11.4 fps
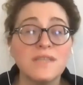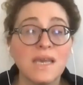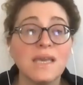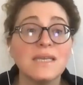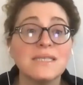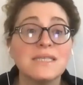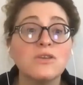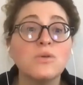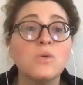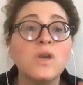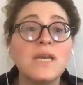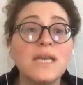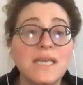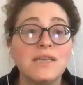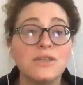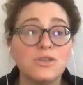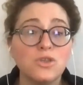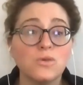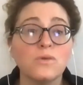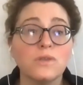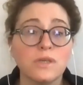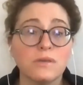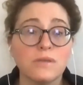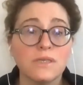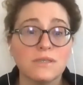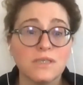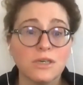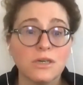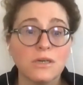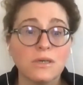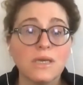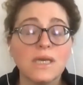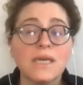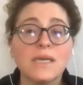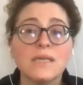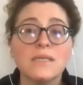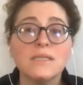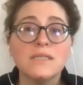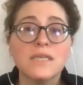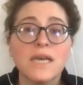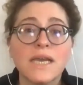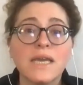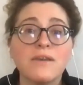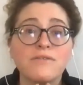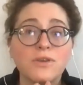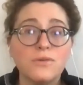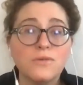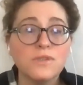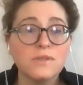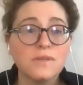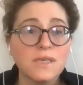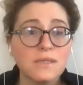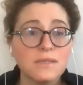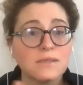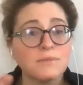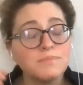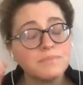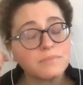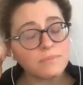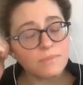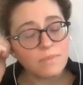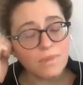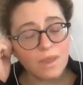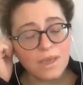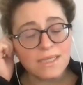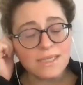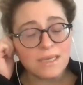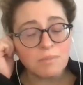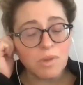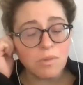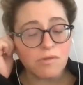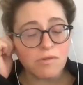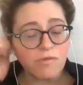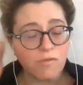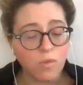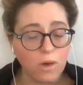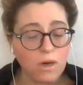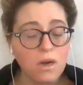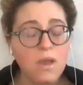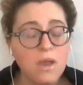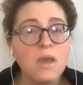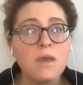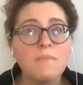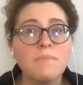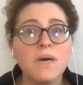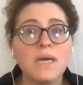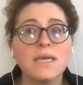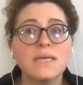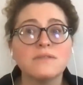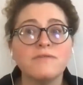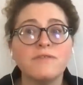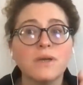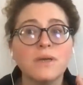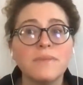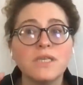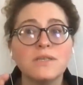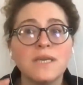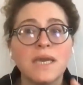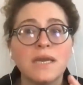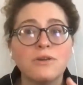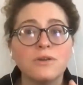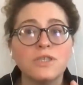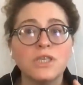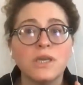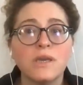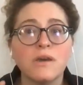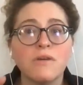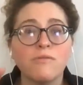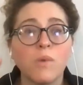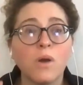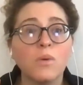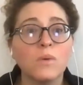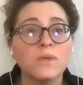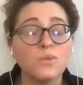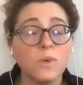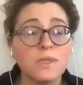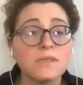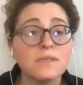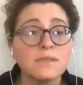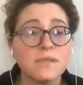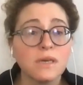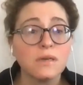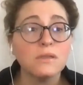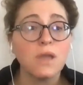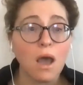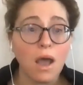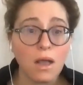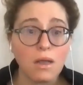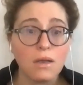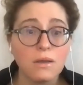things needed to clear this year. And I have used this example before, but it's very much the energy of what was once a subtle knock,